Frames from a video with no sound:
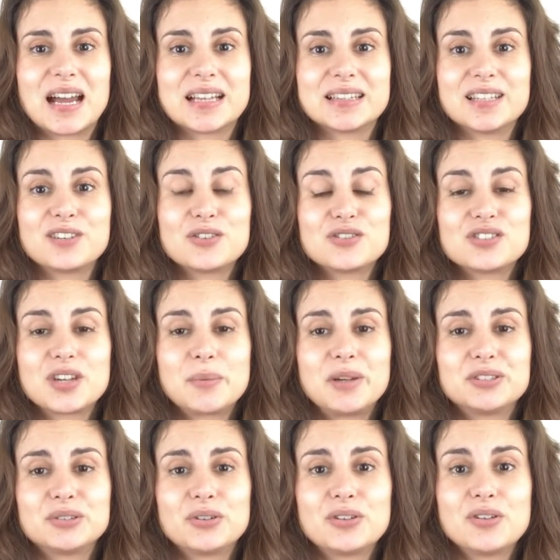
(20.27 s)
at the
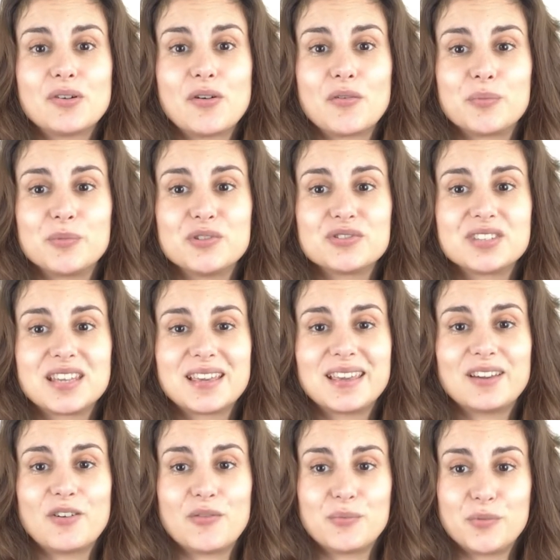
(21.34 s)
Conservatory of Music
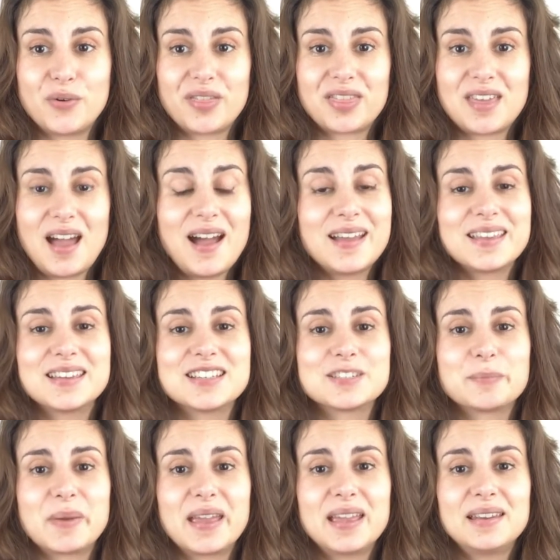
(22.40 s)
of Murcia in
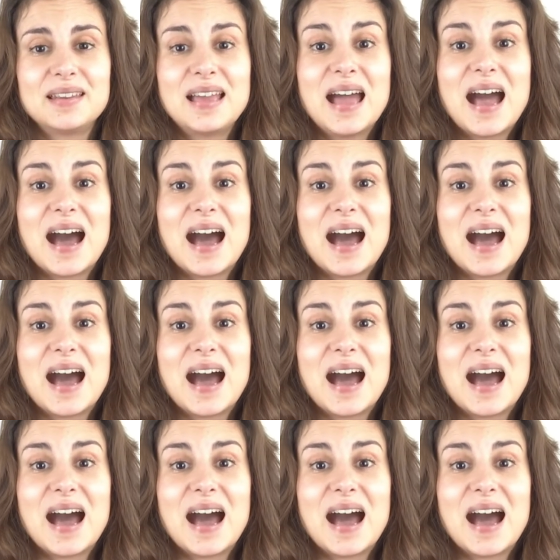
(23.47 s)
Spain,